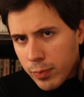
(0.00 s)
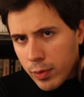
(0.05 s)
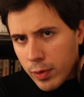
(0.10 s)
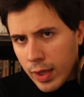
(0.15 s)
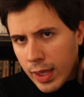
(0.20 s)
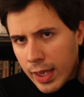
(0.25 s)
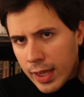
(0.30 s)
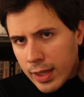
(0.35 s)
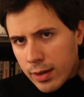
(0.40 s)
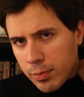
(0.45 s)

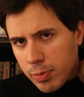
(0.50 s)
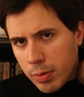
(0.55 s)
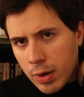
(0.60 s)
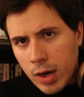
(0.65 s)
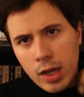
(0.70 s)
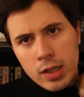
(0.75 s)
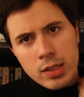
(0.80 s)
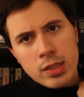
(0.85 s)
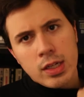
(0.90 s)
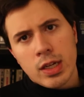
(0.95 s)
planned
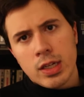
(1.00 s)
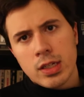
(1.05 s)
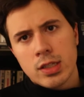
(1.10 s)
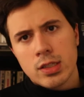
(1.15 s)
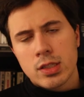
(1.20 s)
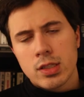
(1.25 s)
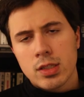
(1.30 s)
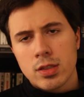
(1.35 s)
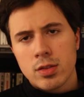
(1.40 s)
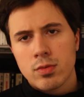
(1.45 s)

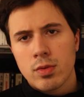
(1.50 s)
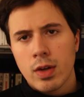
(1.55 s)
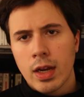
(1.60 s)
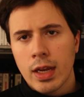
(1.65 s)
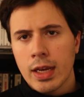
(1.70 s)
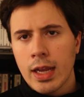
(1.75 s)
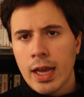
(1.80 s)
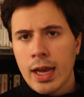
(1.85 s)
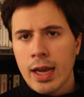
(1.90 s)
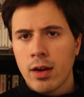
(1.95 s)
projects
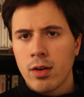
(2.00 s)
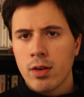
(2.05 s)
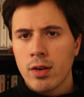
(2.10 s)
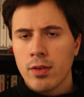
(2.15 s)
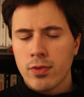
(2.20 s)
right now.